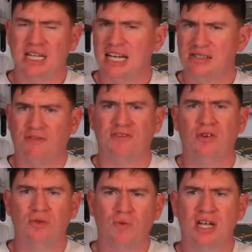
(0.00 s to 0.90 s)
he has a
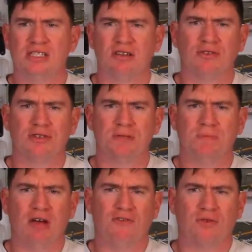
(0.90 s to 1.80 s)
few wins under
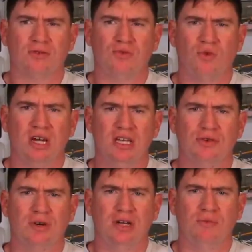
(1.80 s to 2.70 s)
his belt for
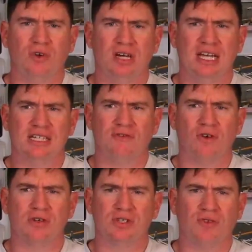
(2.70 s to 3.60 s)
2021 as
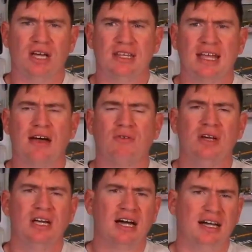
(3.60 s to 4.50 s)
far as right now.